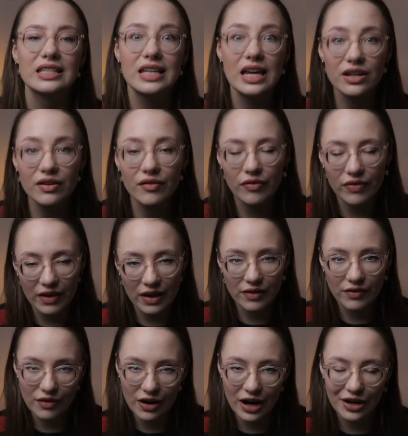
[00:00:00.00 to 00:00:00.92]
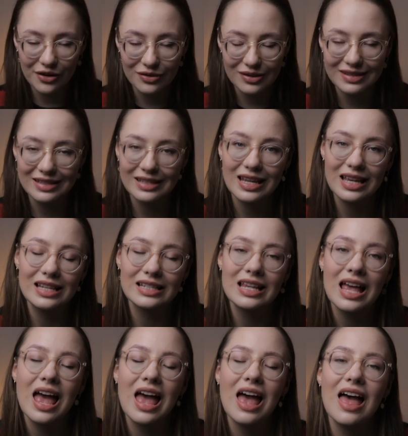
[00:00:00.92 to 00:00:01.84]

10 of their fragrances